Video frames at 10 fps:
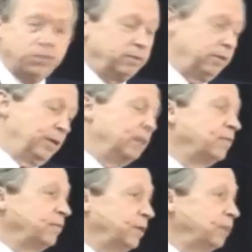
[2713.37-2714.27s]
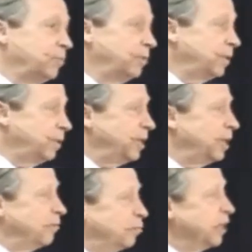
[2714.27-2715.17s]
But end
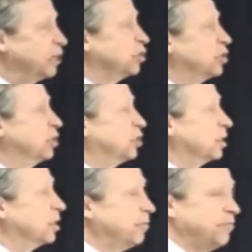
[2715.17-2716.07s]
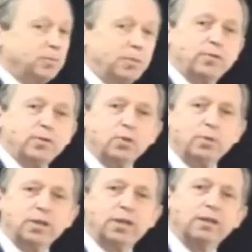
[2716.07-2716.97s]
of pregnancy is uncomfortable for the
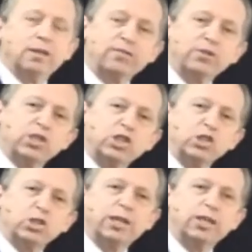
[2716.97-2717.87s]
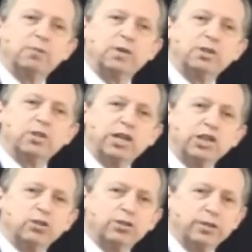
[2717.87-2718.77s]
women, and the physicians like to be able to
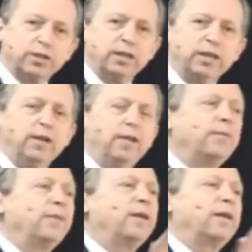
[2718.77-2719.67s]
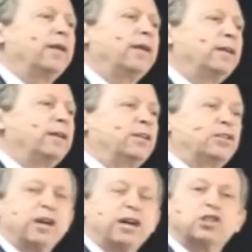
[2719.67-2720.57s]
schedule their day.
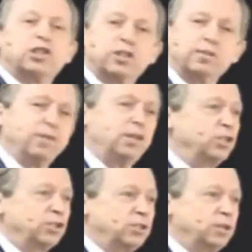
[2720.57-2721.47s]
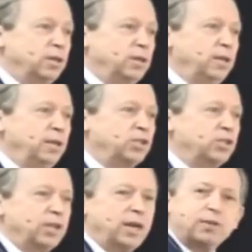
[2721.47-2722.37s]
It's not just convenience.
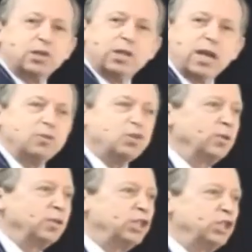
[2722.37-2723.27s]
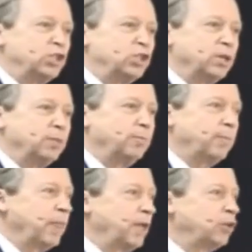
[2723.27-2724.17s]
It's that you have an established relationship,
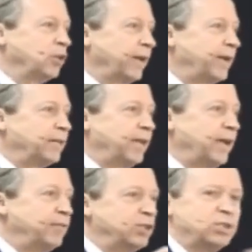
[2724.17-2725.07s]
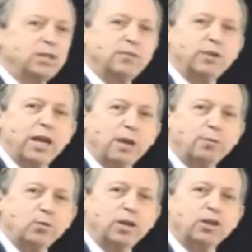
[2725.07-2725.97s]
and you'd like to have this delivery
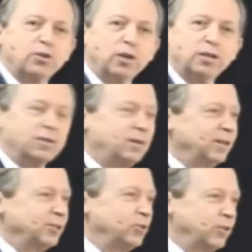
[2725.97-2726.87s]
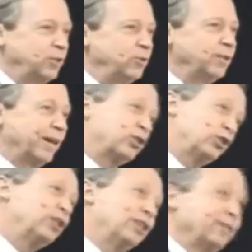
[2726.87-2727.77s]
happen while you're on call so that you could
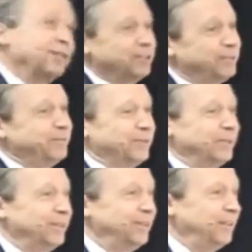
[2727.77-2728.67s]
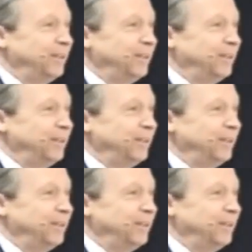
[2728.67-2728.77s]
actually attend the delivery.